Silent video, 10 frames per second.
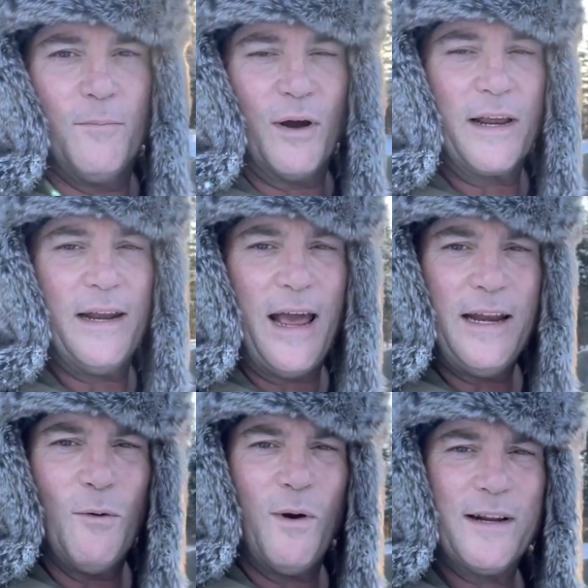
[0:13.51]
But can
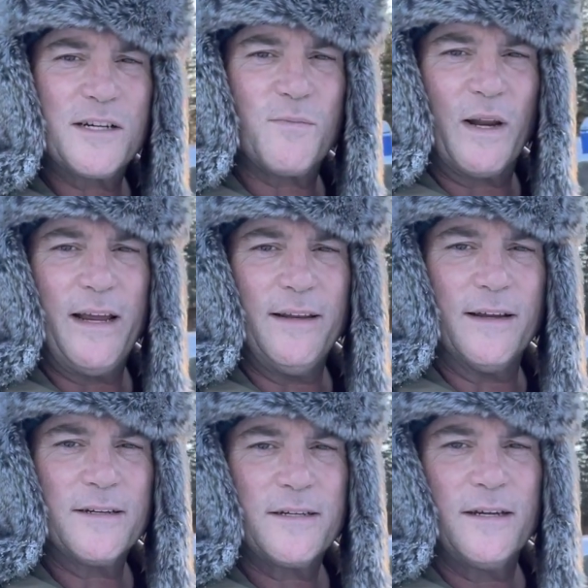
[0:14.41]
anyone explain
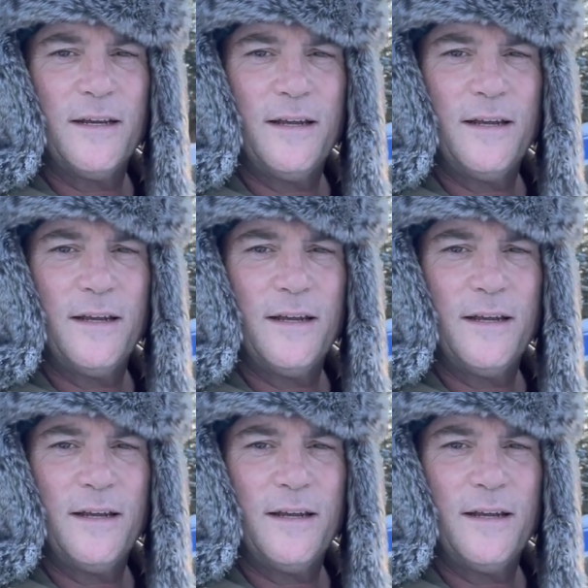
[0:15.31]
this?